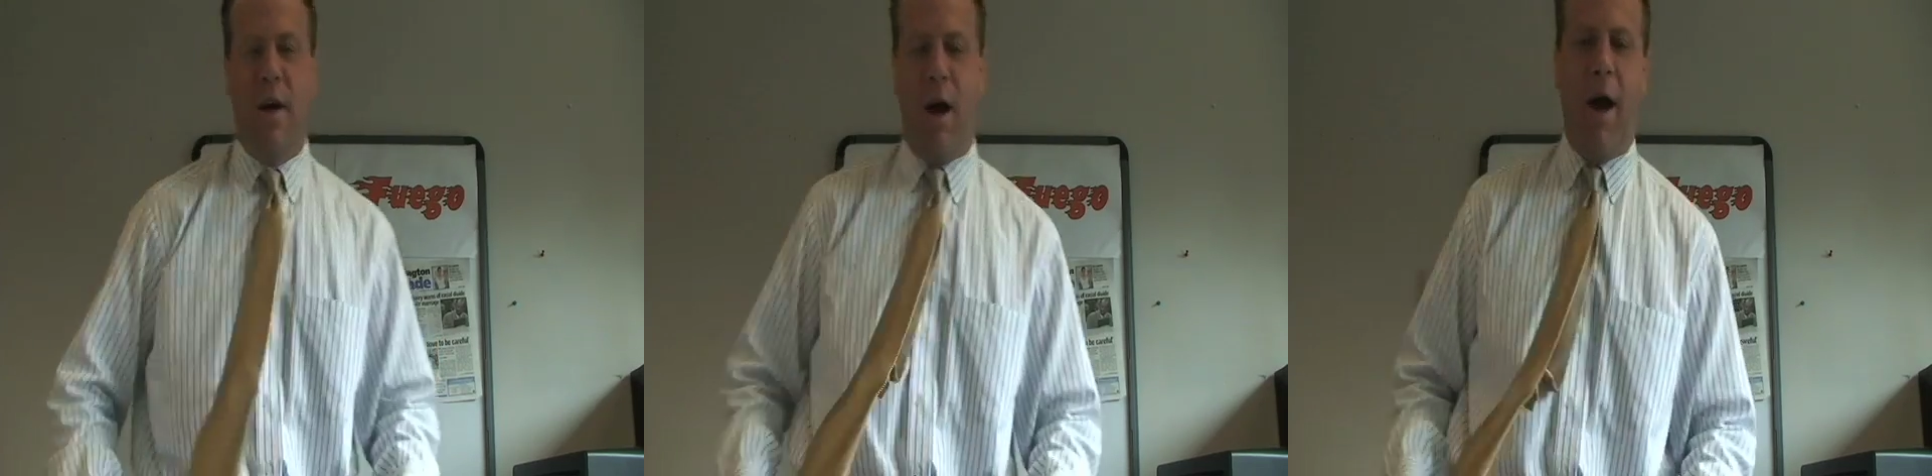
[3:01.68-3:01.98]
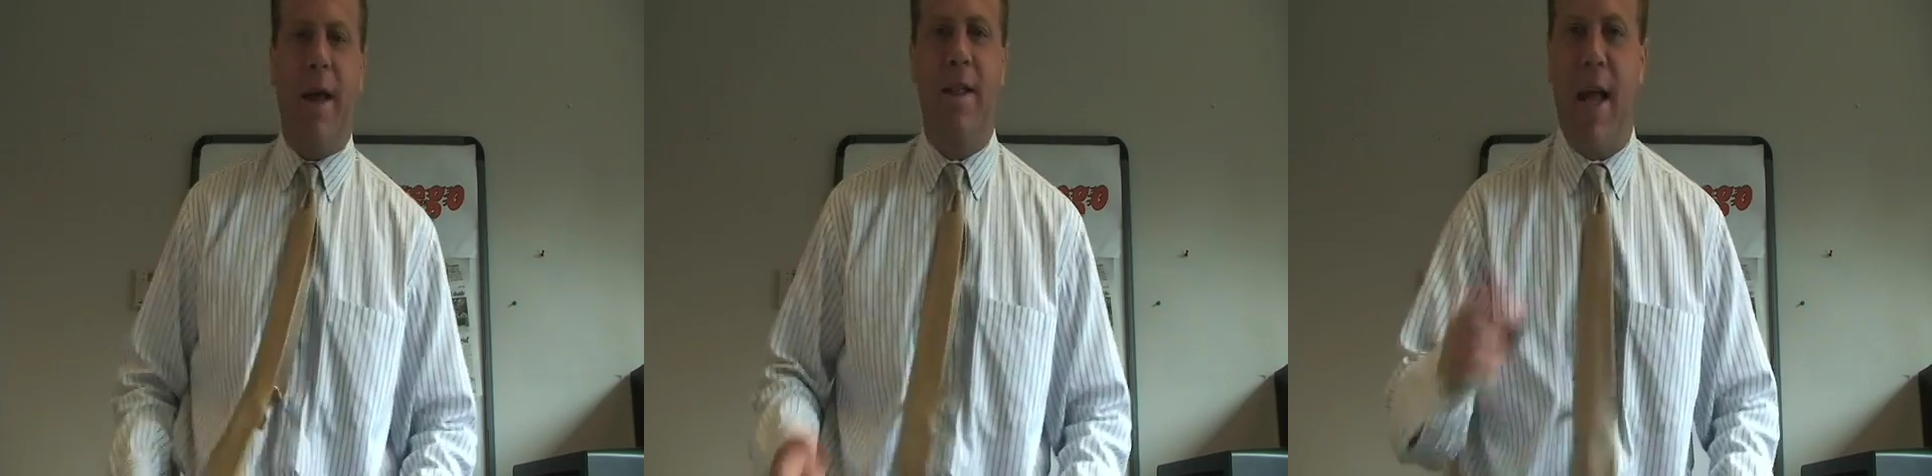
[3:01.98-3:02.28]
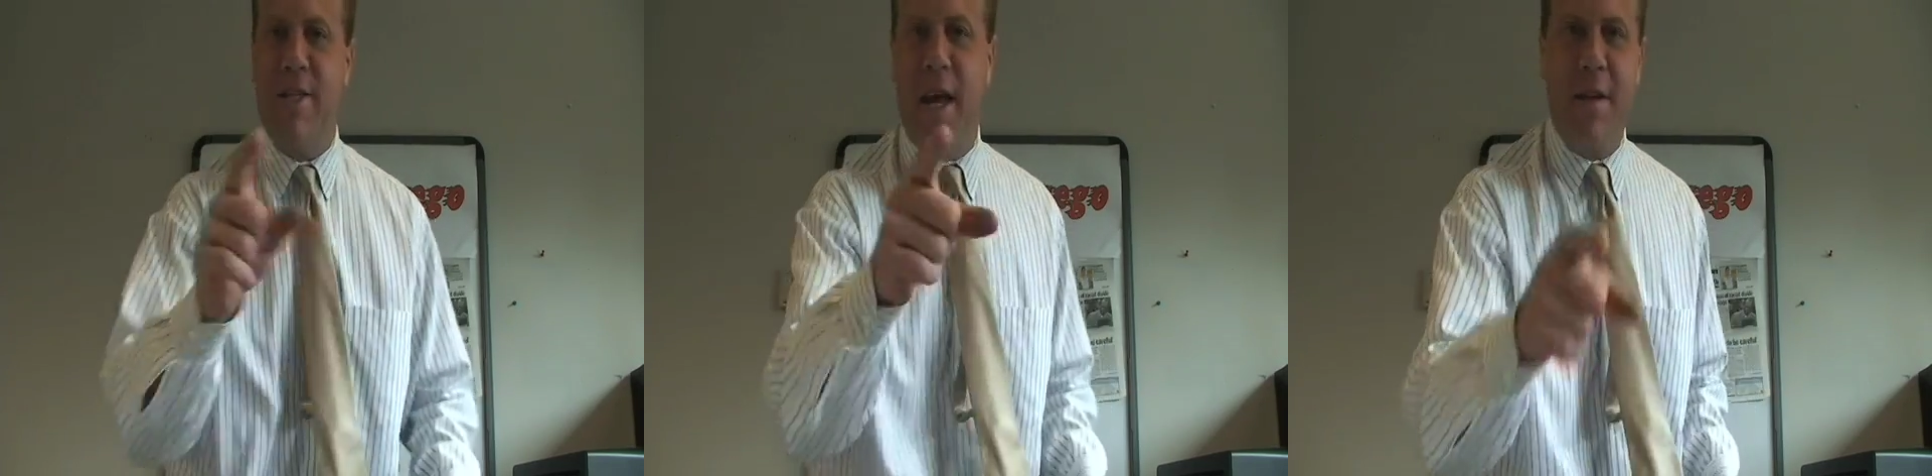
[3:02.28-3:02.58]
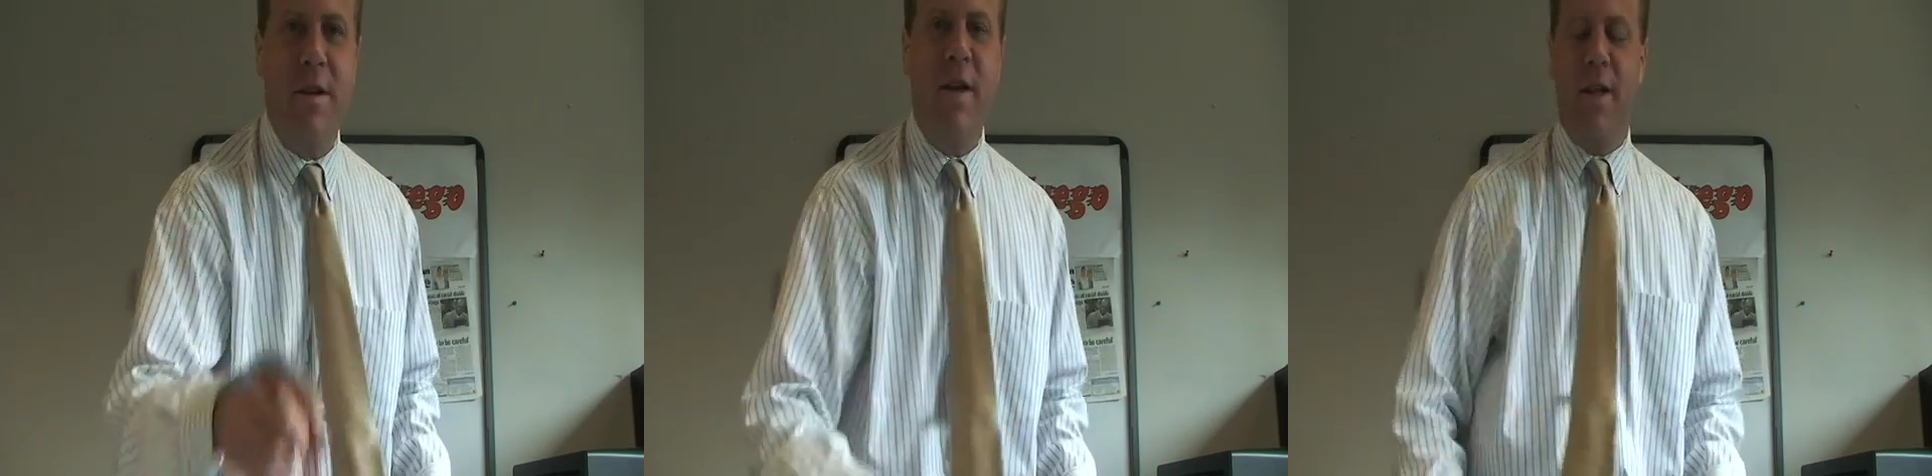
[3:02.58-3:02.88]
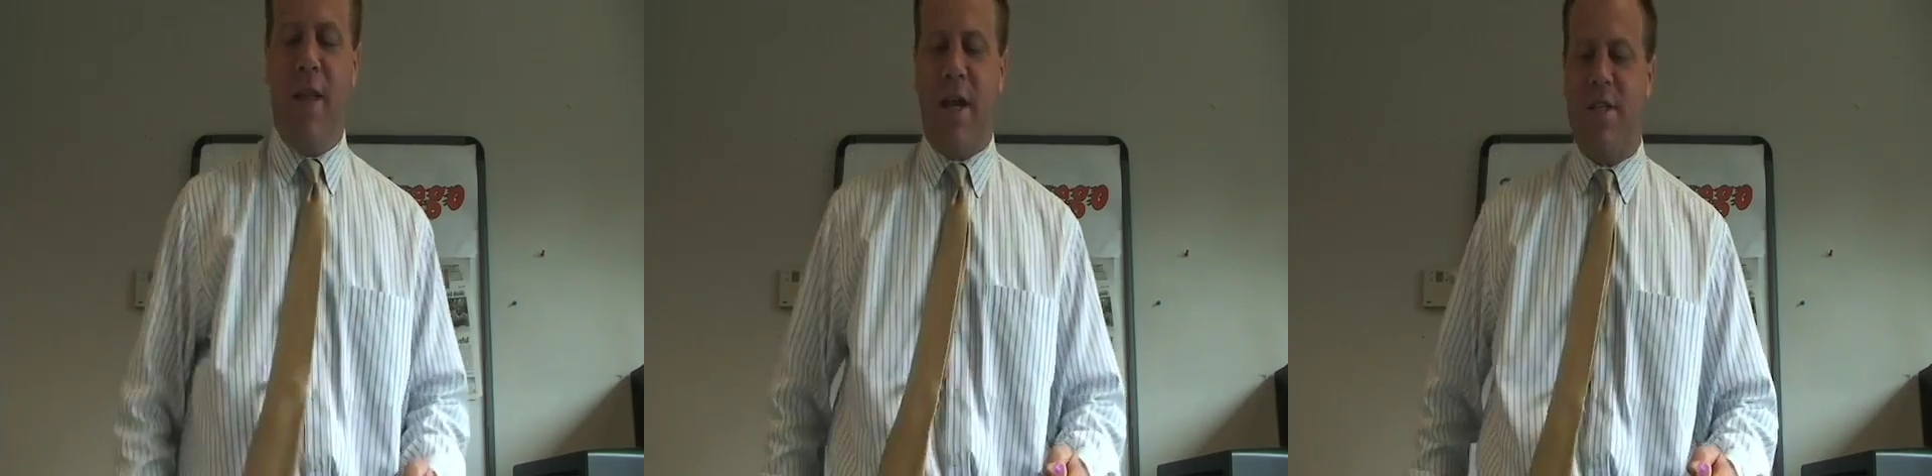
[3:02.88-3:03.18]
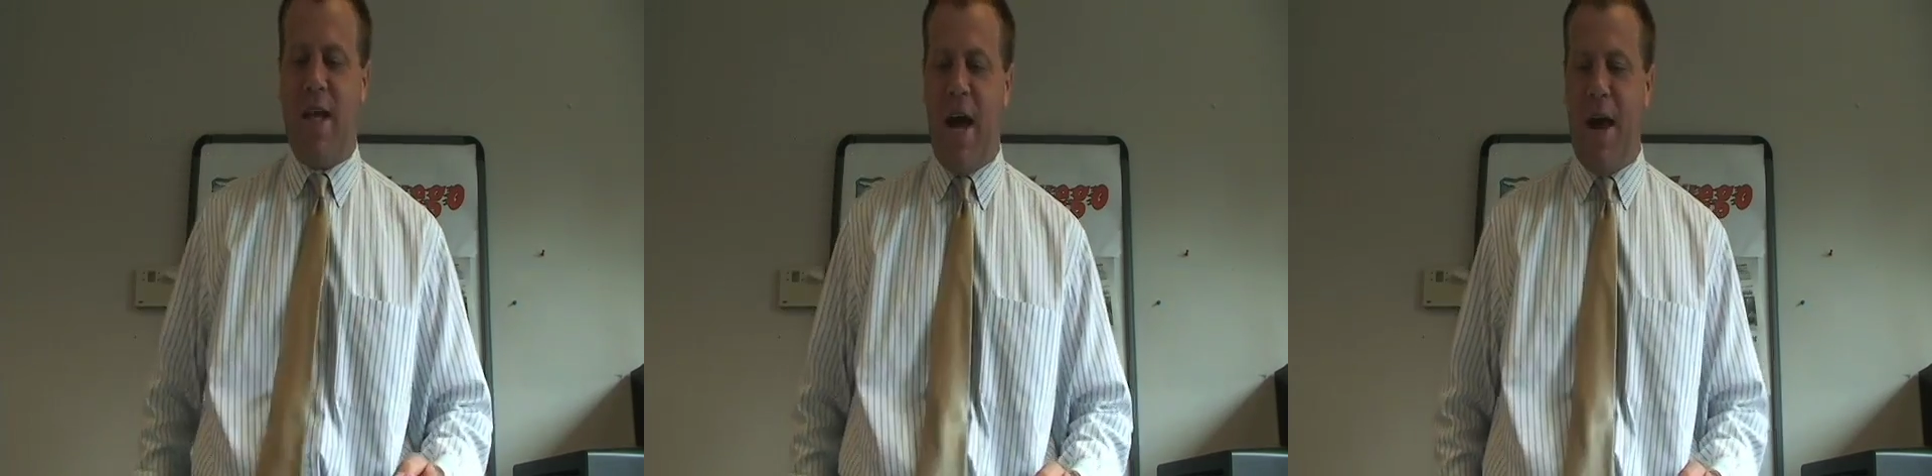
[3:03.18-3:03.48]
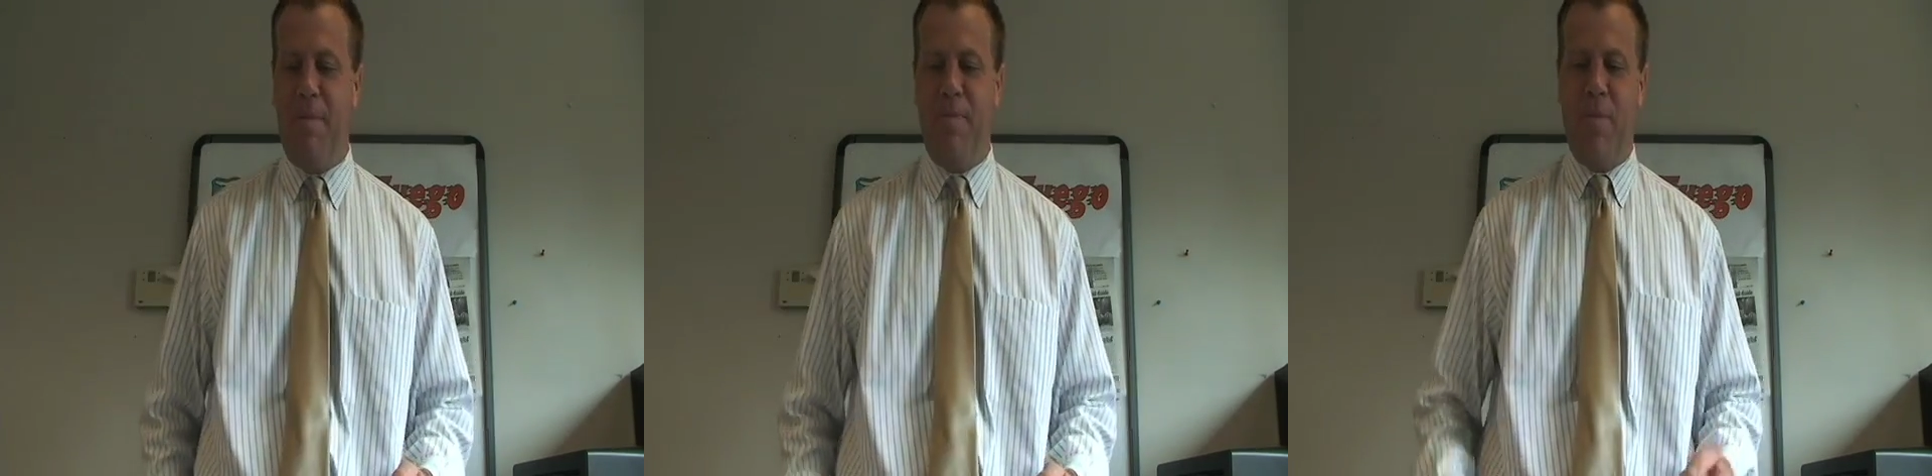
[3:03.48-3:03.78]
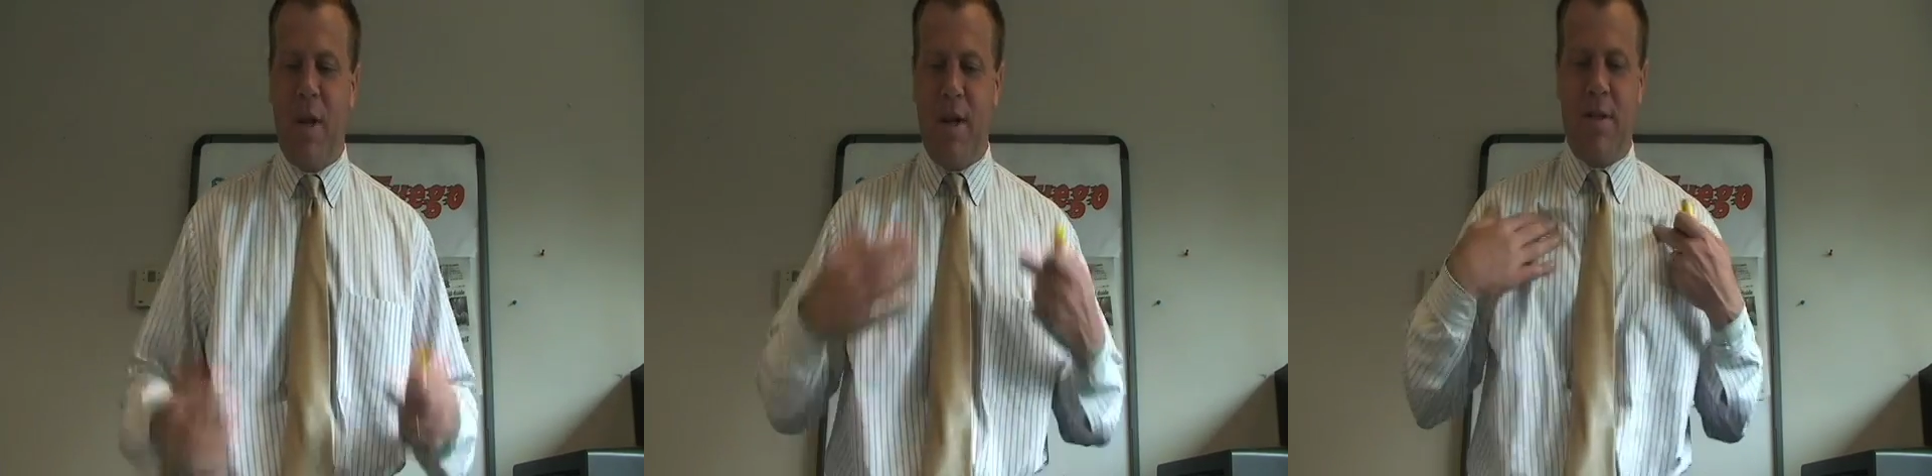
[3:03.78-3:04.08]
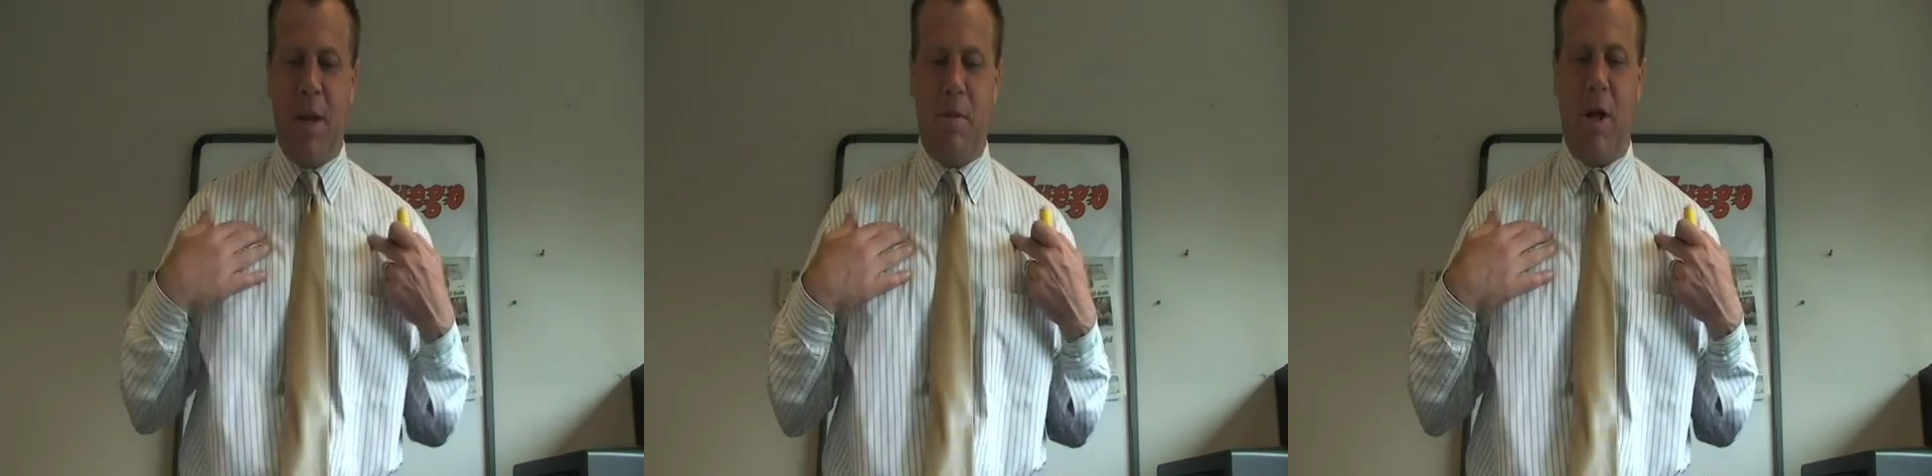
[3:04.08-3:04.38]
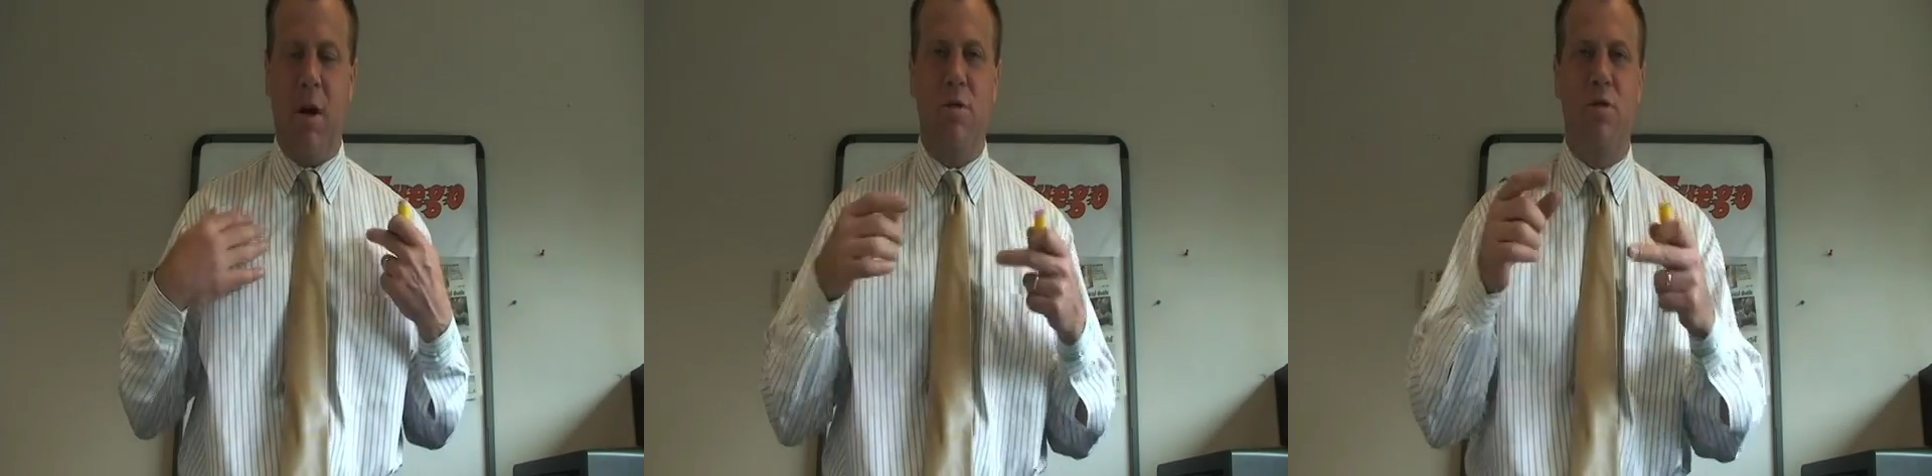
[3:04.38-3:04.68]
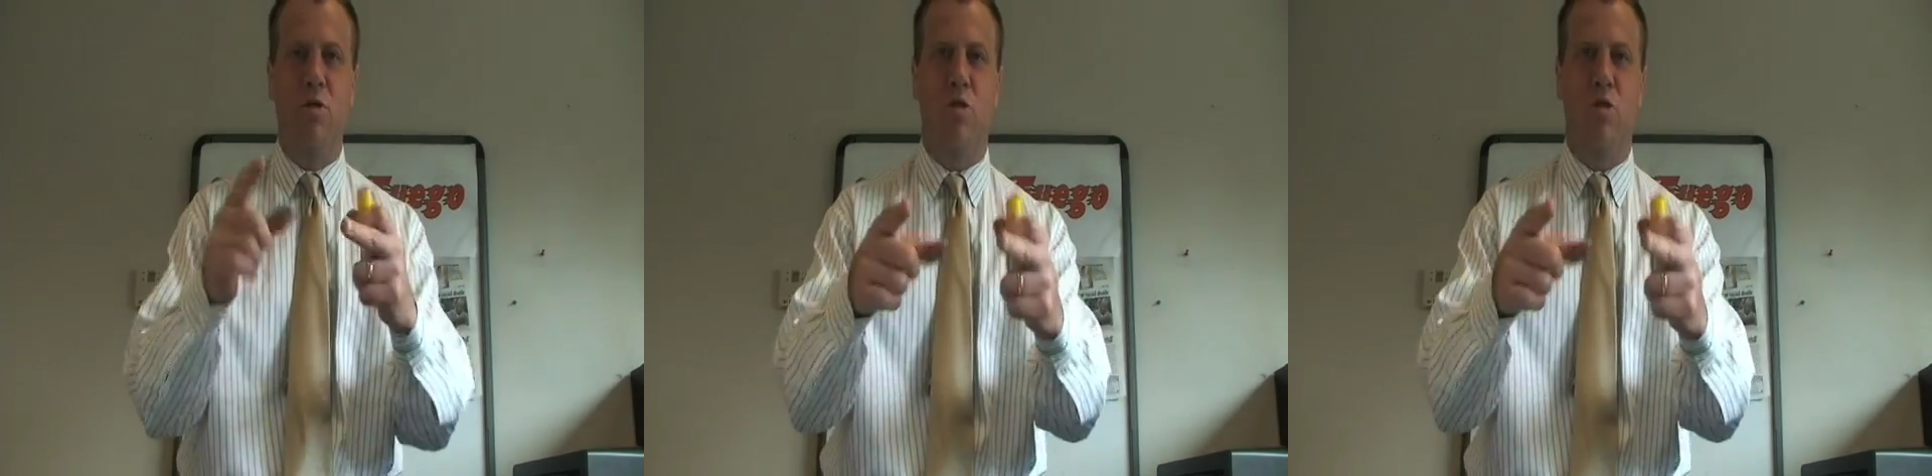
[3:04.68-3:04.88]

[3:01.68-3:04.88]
All right, that's it. Next time, same clothes,